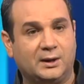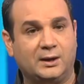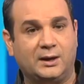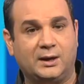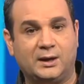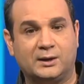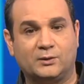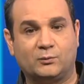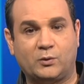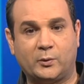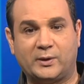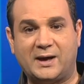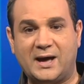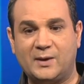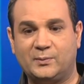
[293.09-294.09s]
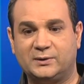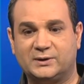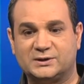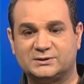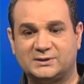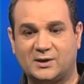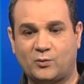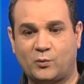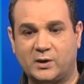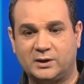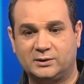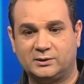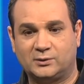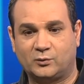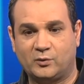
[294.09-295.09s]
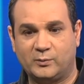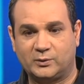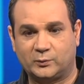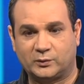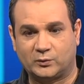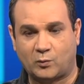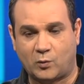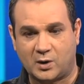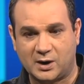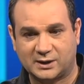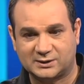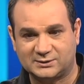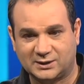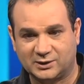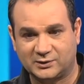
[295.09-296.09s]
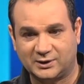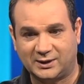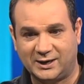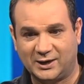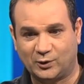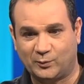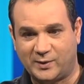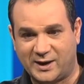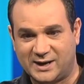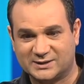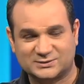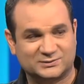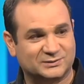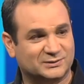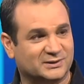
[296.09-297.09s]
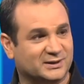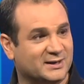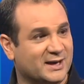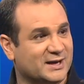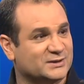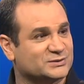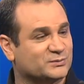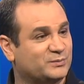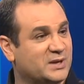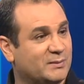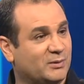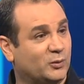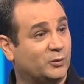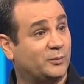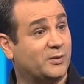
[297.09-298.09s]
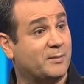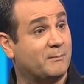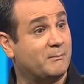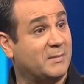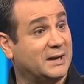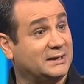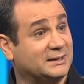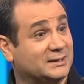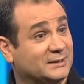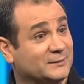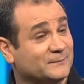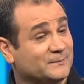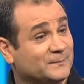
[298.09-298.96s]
And what would happen is that when the woman would walk down the aisle past the guest, people would put money